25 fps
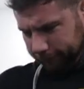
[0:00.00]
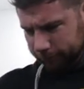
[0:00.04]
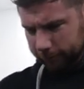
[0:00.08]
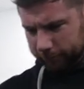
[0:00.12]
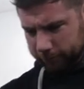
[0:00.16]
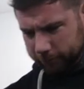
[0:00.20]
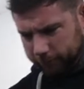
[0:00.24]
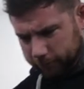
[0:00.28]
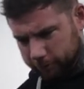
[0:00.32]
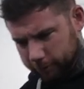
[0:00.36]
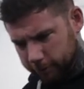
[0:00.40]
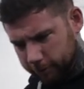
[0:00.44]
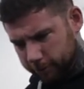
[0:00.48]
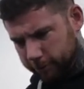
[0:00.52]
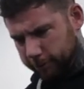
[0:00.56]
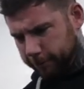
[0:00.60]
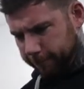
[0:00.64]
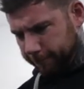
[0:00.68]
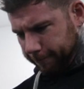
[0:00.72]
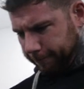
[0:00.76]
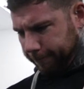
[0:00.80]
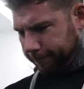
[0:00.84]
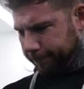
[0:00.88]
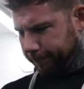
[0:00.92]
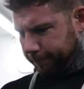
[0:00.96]
Mate, that's not
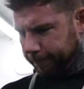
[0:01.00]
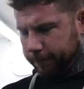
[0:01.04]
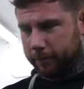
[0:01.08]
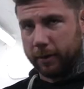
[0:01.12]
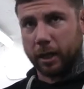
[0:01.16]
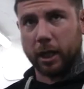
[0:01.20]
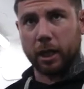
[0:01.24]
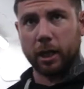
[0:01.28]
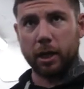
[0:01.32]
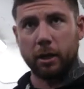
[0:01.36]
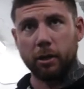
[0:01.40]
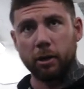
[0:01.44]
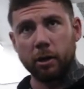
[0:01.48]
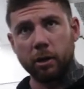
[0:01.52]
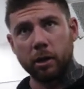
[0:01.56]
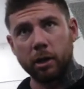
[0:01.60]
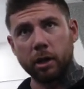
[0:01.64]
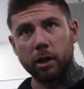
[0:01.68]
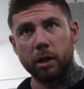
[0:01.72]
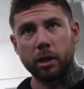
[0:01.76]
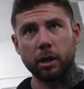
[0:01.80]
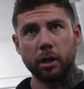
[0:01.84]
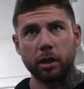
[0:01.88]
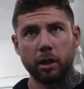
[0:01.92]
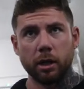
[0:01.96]
like the best
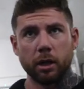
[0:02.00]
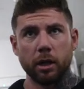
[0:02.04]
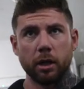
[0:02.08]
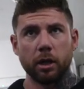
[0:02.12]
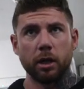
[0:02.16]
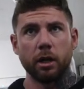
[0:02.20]
form, man.